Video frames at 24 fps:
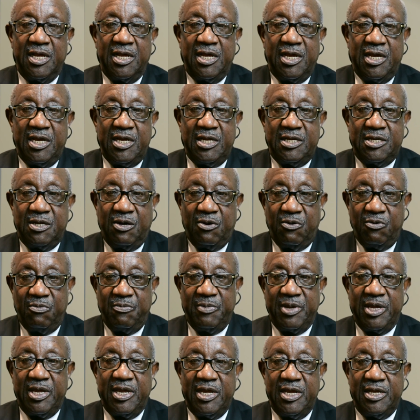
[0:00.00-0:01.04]
he told
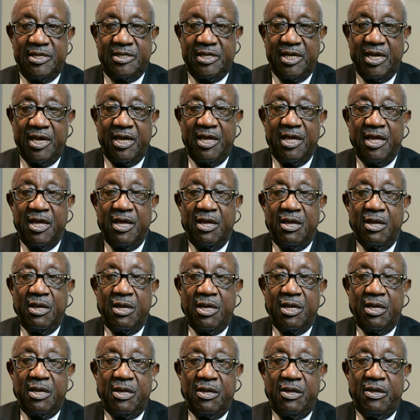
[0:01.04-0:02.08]
me, he said,
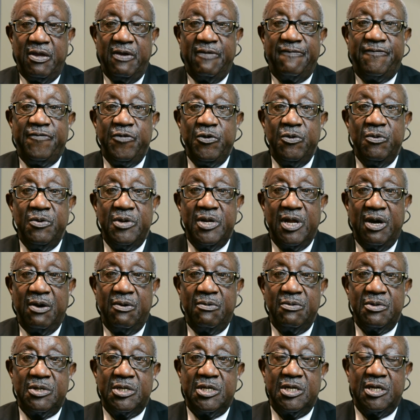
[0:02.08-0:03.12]
if you
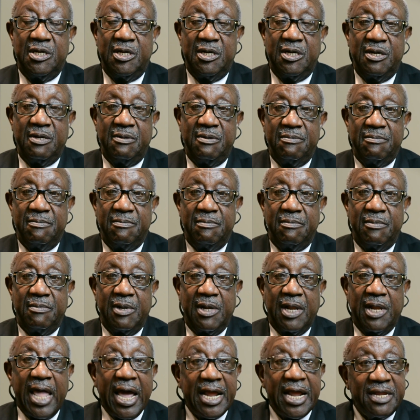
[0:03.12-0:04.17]
don't uh,
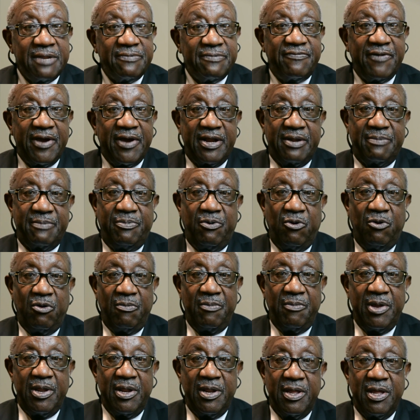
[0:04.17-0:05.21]
like the fire
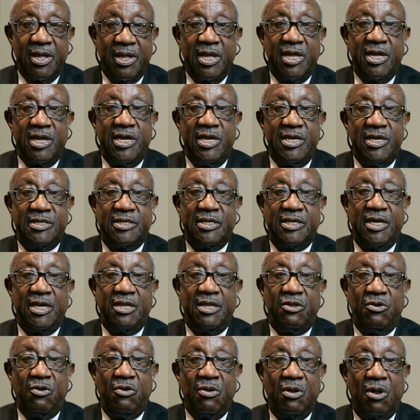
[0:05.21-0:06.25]
department, he said,
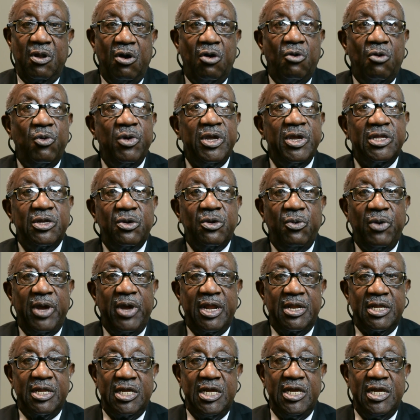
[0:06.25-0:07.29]
you can always
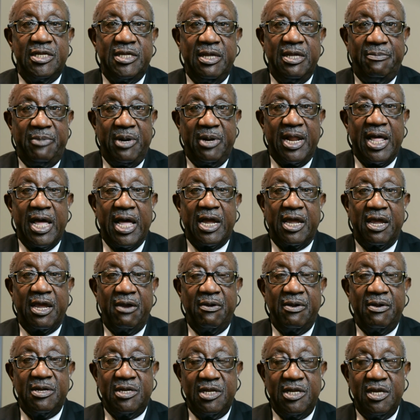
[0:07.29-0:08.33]
quit. He said, but I
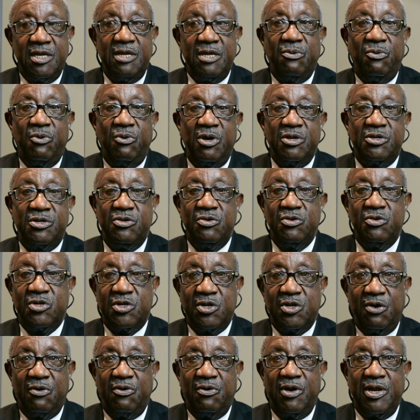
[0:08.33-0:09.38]
guarantee you, once you
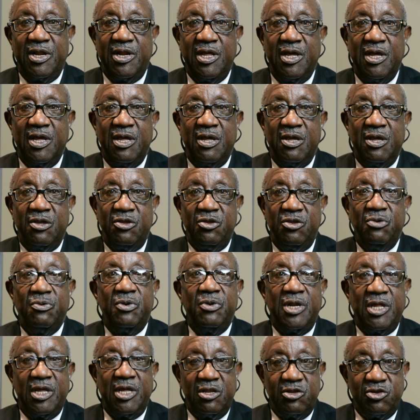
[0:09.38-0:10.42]
start, you
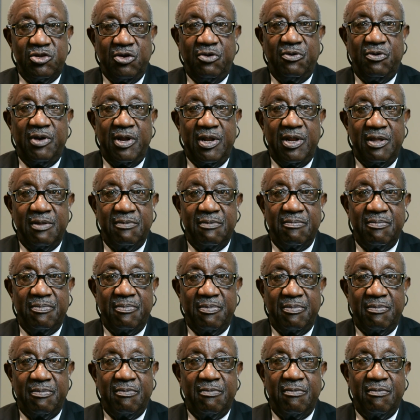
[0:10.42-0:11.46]
will enjoy it.
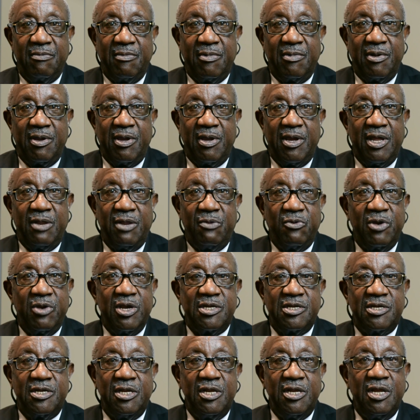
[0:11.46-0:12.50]
And the
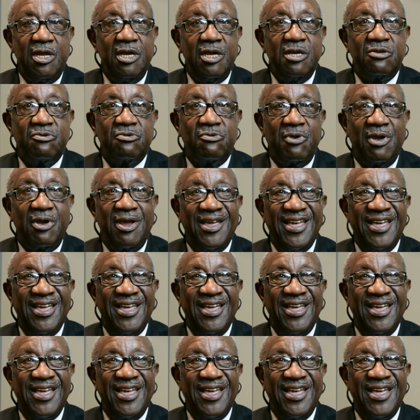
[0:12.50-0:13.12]
rest is history.